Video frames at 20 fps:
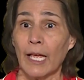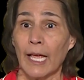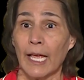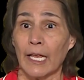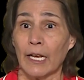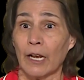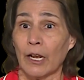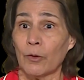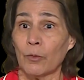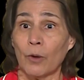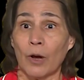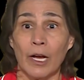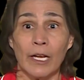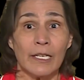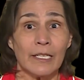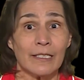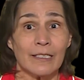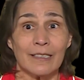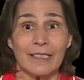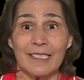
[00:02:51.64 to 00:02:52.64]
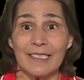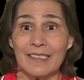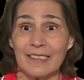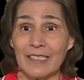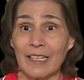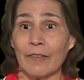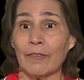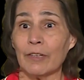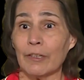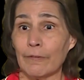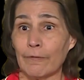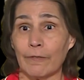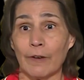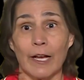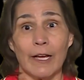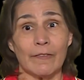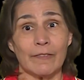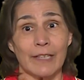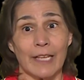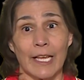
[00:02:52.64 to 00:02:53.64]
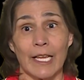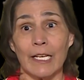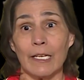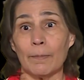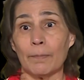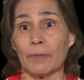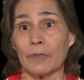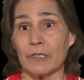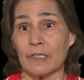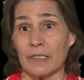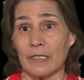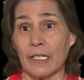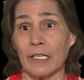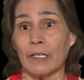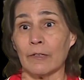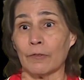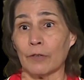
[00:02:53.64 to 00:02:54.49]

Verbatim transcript: And ironically, 75 to 80%